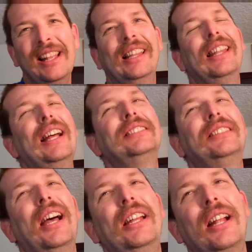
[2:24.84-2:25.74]
Last
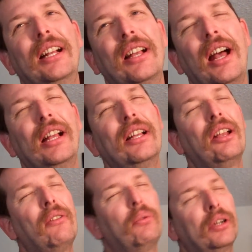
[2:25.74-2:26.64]
night, I got
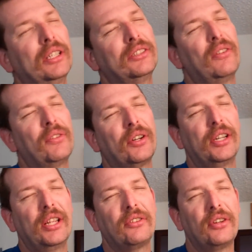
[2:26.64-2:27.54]
off work at 7:30
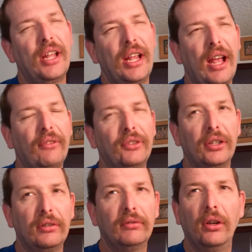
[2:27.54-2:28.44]
yesterday
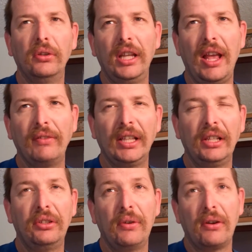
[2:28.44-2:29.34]
after only having
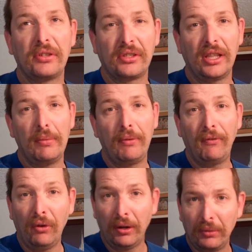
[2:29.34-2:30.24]
like 2 hours of sleep
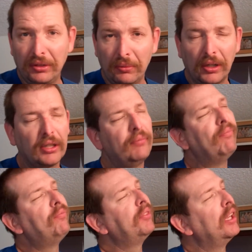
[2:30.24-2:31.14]
before I went to work.
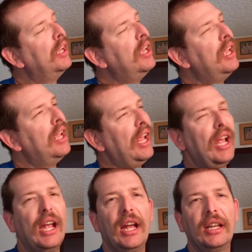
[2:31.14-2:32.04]

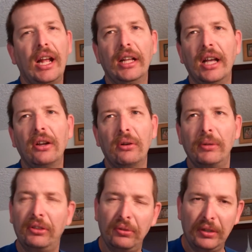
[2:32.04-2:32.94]
And I got home
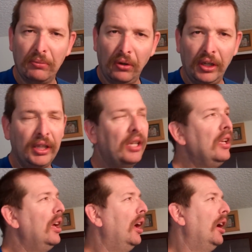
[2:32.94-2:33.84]
at 2 in the morning.
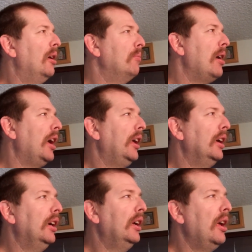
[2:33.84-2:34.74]

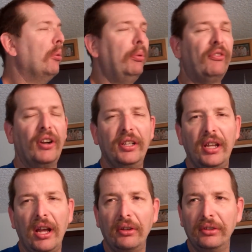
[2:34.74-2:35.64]
I help a friend
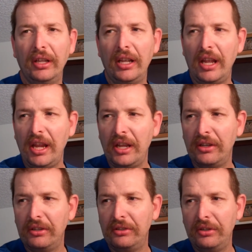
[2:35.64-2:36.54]
out and
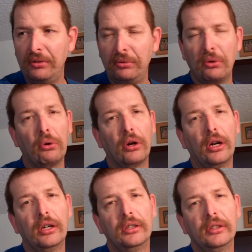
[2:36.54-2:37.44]
do door.